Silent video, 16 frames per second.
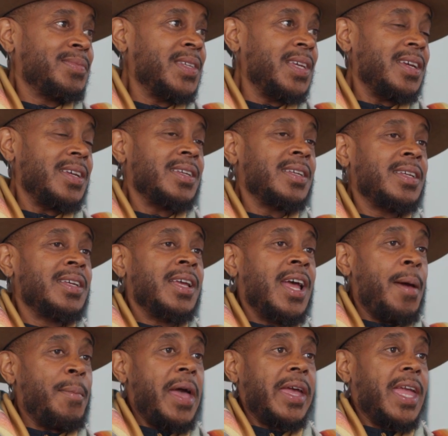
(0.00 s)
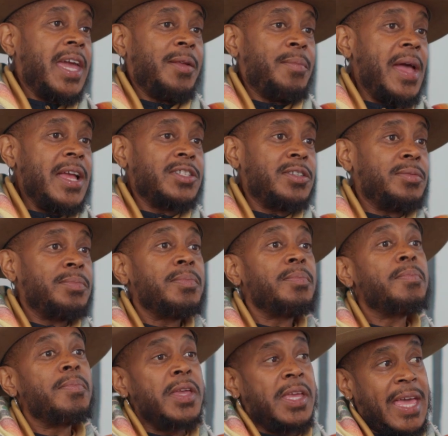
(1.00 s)
Yeah. I mean, I can't imagine
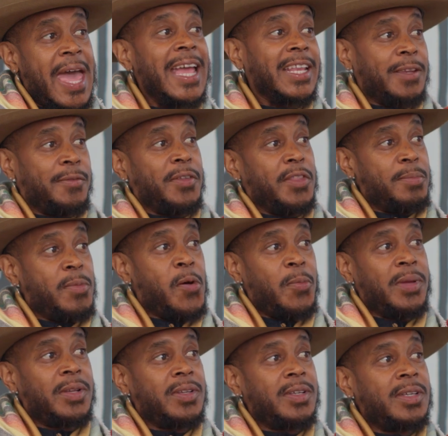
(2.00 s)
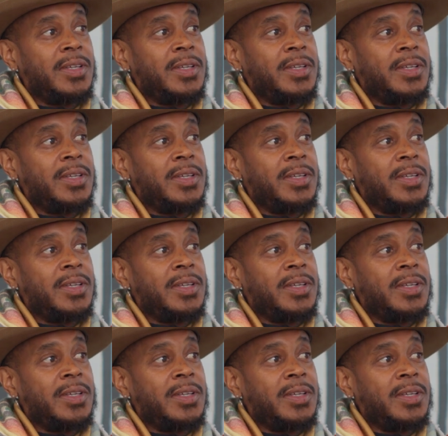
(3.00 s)
being active in the moment.